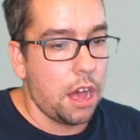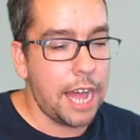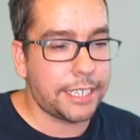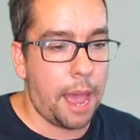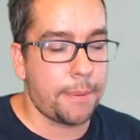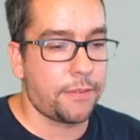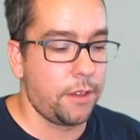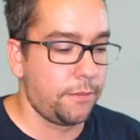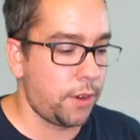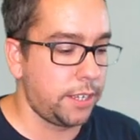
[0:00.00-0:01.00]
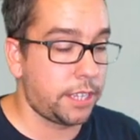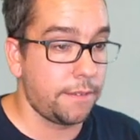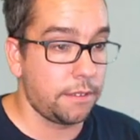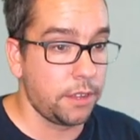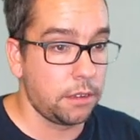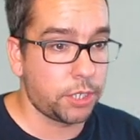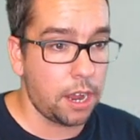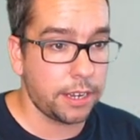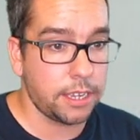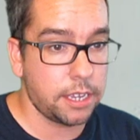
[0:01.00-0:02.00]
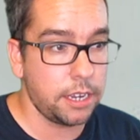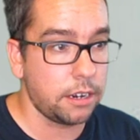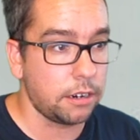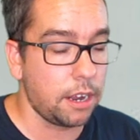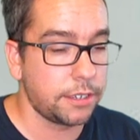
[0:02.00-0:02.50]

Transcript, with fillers: Hello, what's happening, film friends? Dave the Film Junkee here